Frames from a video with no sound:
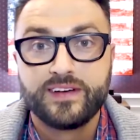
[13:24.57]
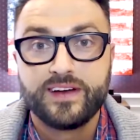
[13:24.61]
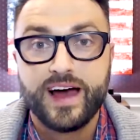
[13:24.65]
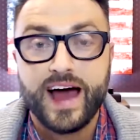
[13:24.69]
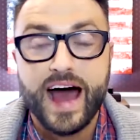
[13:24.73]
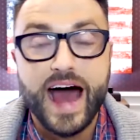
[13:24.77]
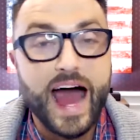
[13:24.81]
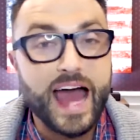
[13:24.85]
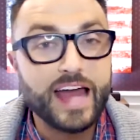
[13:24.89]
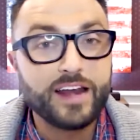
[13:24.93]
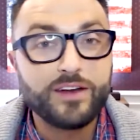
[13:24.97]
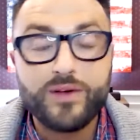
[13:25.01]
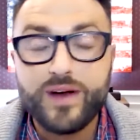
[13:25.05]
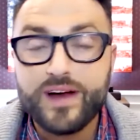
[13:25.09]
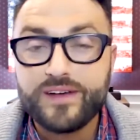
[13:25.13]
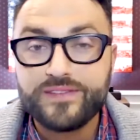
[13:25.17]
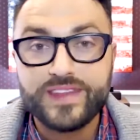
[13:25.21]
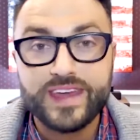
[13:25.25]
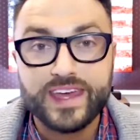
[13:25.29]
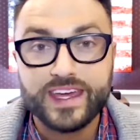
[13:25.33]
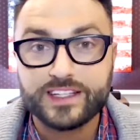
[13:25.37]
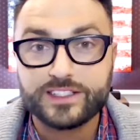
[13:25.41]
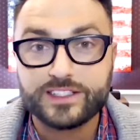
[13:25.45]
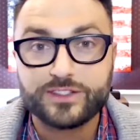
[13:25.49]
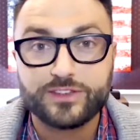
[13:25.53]
I don't have
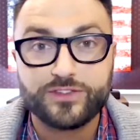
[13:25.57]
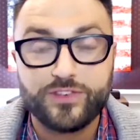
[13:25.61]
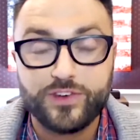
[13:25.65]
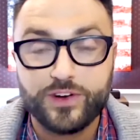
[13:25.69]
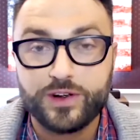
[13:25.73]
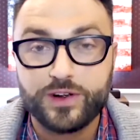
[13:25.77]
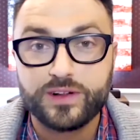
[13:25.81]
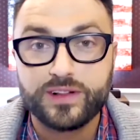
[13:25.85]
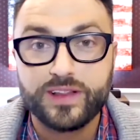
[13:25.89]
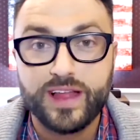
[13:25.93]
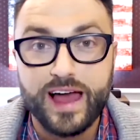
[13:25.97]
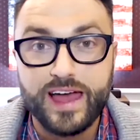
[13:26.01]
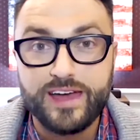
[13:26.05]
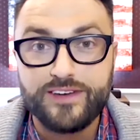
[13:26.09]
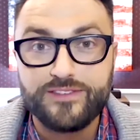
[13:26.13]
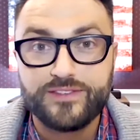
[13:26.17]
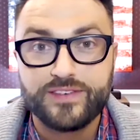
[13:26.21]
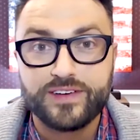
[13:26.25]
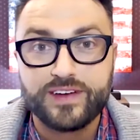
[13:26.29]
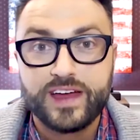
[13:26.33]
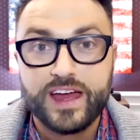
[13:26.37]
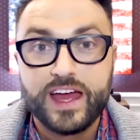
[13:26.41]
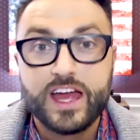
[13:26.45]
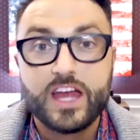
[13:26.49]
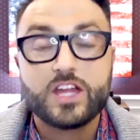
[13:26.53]
the answer for your life.
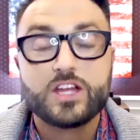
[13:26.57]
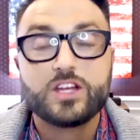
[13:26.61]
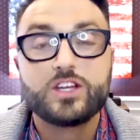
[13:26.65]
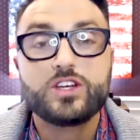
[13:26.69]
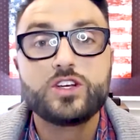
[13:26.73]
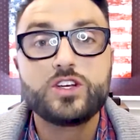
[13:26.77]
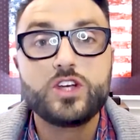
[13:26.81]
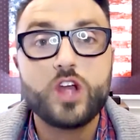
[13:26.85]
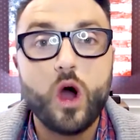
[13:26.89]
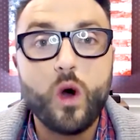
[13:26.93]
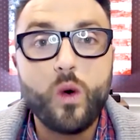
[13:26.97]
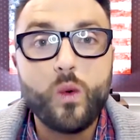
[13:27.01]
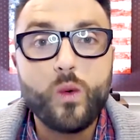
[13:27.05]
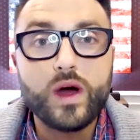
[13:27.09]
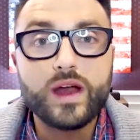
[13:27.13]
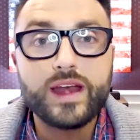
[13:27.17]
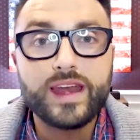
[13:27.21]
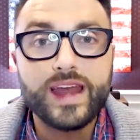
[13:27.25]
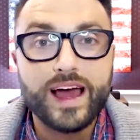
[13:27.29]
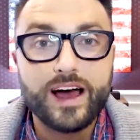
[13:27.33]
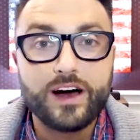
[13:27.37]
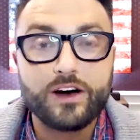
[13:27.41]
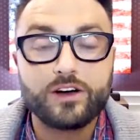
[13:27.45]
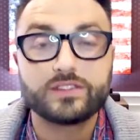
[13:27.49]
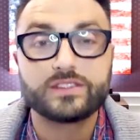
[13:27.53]
No one
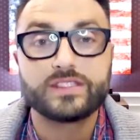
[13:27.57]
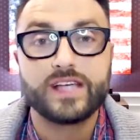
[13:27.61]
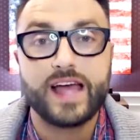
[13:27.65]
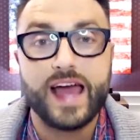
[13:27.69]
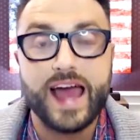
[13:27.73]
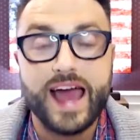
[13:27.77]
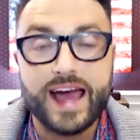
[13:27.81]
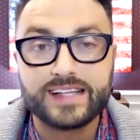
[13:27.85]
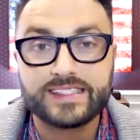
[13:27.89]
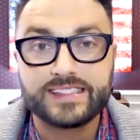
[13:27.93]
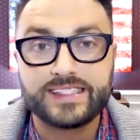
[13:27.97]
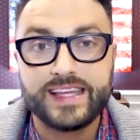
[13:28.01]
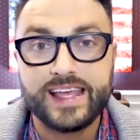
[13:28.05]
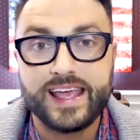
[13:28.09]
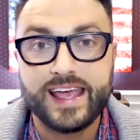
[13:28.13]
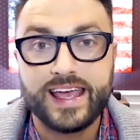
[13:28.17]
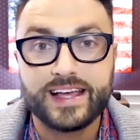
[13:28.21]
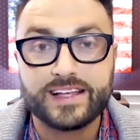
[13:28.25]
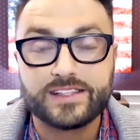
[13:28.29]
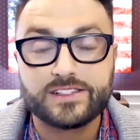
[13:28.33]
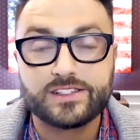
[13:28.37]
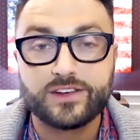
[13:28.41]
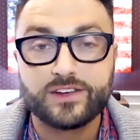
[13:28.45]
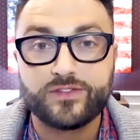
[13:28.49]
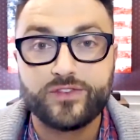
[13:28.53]
else has the
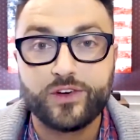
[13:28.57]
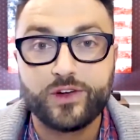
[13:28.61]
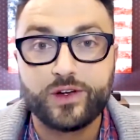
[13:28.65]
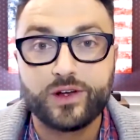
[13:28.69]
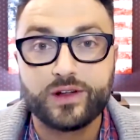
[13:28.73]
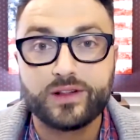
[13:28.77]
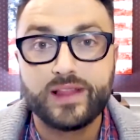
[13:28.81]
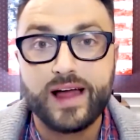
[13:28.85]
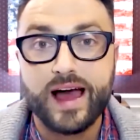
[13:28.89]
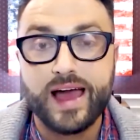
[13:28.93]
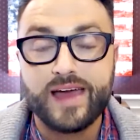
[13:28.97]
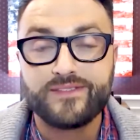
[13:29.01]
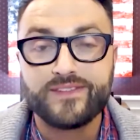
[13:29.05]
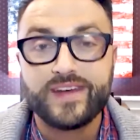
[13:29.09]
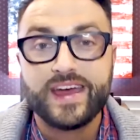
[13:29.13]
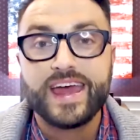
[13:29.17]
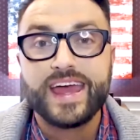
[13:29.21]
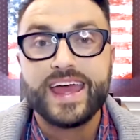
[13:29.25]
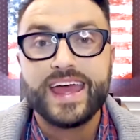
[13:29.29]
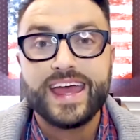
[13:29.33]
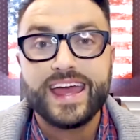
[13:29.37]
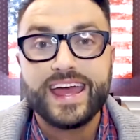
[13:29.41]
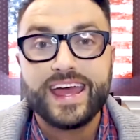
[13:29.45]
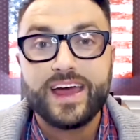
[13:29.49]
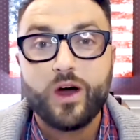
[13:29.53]
answer for your life.
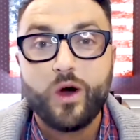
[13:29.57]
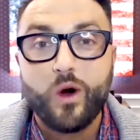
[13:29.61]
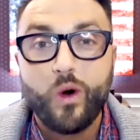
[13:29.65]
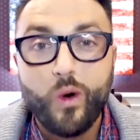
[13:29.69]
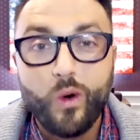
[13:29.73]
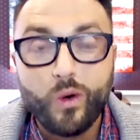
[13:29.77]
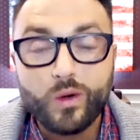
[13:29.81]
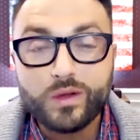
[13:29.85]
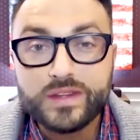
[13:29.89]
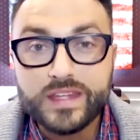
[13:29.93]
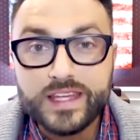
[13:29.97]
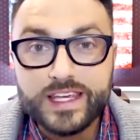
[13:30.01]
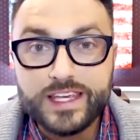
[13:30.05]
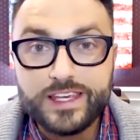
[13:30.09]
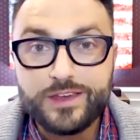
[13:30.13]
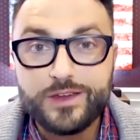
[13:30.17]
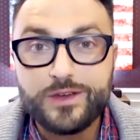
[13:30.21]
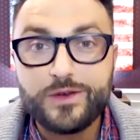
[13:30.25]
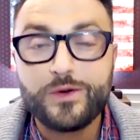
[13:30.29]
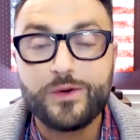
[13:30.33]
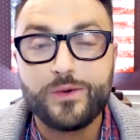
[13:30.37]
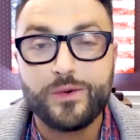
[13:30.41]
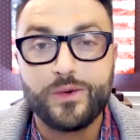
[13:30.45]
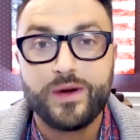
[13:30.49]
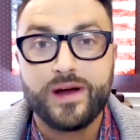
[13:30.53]
Only
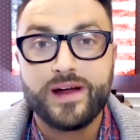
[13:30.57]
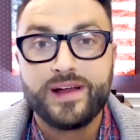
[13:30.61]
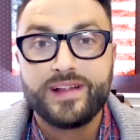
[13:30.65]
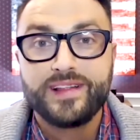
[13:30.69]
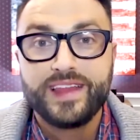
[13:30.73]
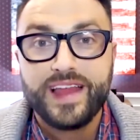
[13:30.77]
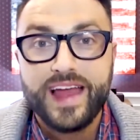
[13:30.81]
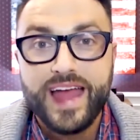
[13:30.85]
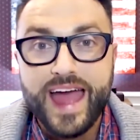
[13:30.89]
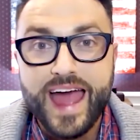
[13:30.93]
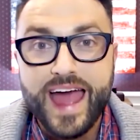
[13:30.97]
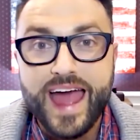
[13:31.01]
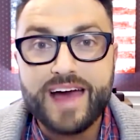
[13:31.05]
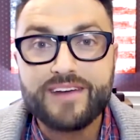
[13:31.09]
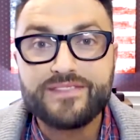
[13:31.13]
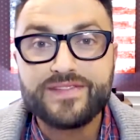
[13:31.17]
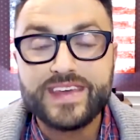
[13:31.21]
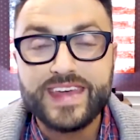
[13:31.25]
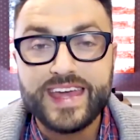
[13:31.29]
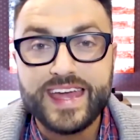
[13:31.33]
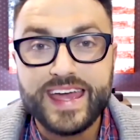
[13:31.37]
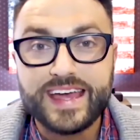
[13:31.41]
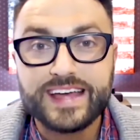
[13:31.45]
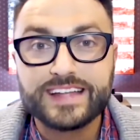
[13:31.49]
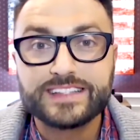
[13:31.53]
you have
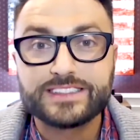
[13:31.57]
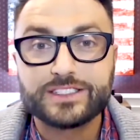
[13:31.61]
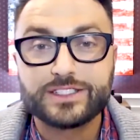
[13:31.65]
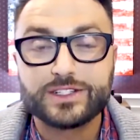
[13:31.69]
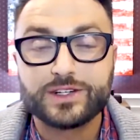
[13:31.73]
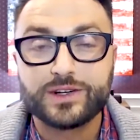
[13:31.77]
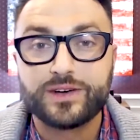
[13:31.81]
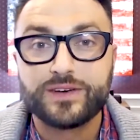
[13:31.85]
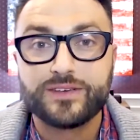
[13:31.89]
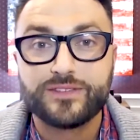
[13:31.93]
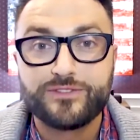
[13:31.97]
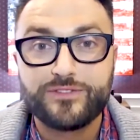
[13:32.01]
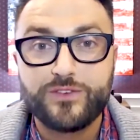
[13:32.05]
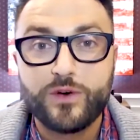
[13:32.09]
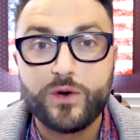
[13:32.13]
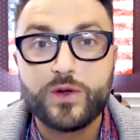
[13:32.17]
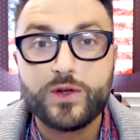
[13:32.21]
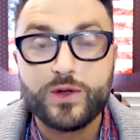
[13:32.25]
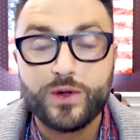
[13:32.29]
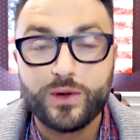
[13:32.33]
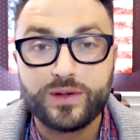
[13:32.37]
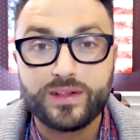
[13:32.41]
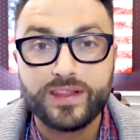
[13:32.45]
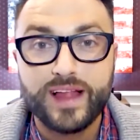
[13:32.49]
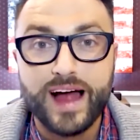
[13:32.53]
the answer for
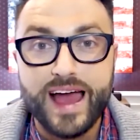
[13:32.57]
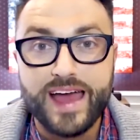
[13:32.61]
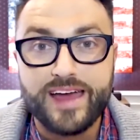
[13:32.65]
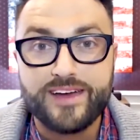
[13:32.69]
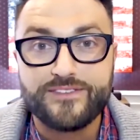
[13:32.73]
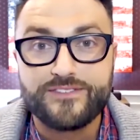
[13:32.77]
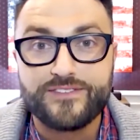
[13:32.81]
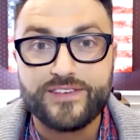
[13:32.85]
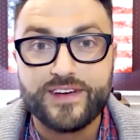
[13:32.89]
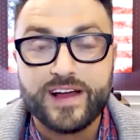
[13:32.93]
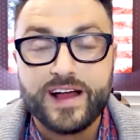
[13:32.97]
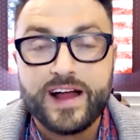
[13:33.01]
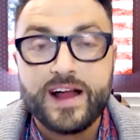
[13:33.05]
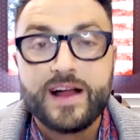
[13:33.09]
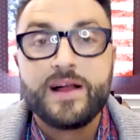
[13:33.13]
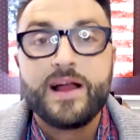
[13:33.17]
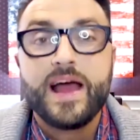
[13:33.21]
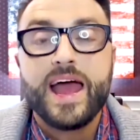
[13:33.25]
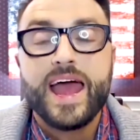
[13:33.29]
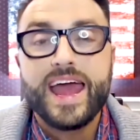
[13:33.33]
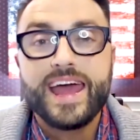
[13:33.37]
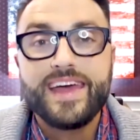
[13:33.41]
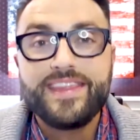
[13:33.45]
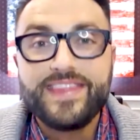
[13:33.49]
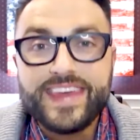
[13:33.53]
your life.
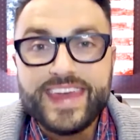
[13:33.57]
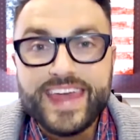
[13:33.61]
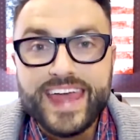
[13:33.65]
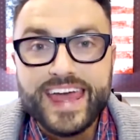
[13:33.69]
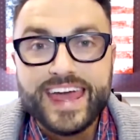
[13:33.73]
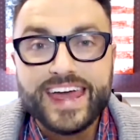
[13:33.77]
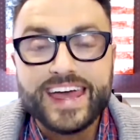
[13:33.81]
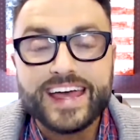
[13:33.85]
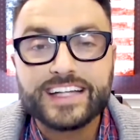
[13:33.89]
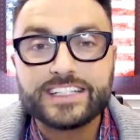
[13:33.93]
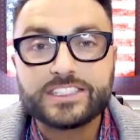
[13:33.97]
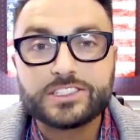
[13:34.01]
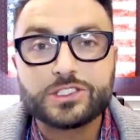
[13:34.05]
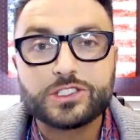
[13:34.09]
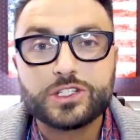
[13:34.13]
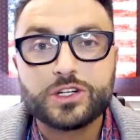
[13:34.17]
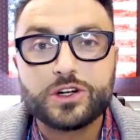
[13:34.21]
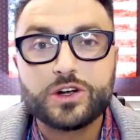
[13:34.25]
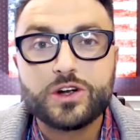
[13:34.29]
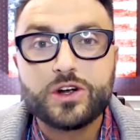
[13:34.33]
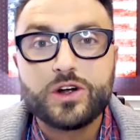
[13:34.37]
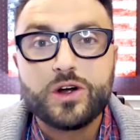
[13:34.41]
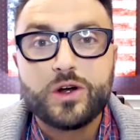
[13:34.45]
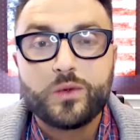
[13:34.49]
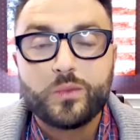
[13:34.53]
And the
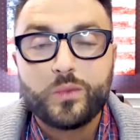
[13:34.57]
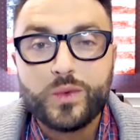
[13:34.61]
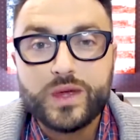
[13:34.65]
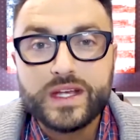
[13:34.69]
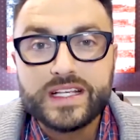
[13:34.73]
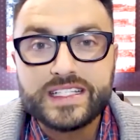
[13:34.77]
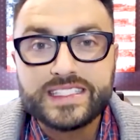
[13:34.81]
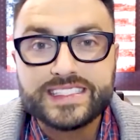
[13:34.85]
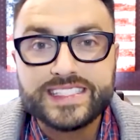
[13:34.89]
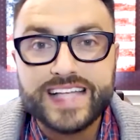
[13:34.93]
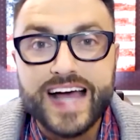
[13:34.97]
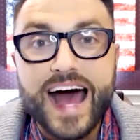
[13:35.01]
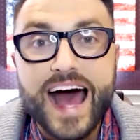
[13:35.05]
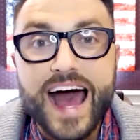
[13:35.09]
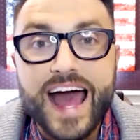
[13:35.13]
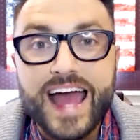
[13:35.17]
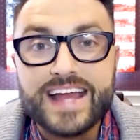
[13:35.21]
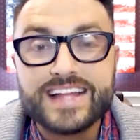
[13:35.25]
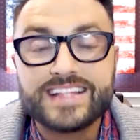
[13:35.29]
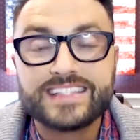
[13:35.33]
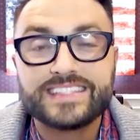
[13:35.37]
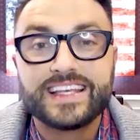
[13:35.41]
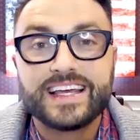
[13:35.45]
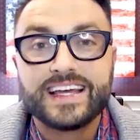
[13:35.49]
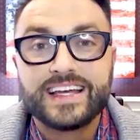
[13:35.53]
answer
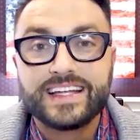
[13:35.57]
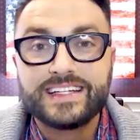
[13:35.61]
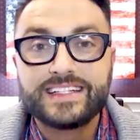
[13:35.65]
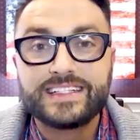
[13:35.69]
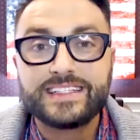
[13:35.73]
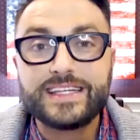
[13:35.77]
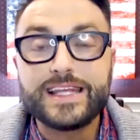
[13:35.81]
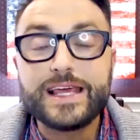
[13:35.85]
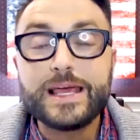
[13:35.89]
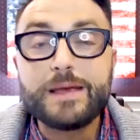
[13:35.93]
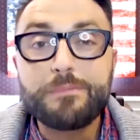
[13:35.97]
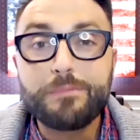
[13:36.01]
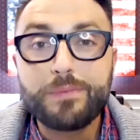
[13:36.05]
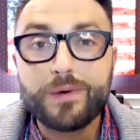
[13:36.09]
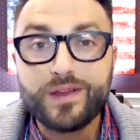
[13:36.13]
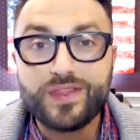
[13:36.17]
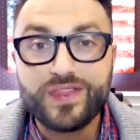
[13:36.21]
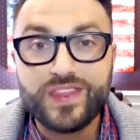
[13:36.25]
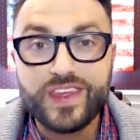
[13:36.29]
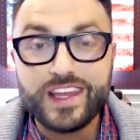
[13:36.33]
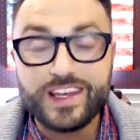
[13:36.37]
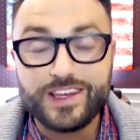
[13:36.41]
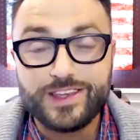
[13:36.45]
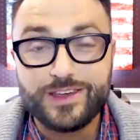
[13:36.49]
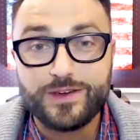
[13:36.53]
resides deep
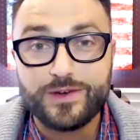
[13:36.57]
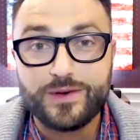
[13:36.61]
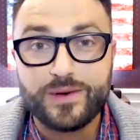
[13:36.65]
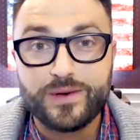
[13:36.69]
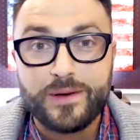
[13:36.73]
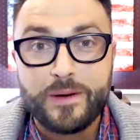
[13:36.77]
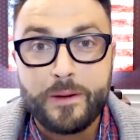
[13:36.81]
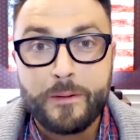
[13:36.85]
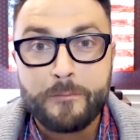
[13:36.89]
within you,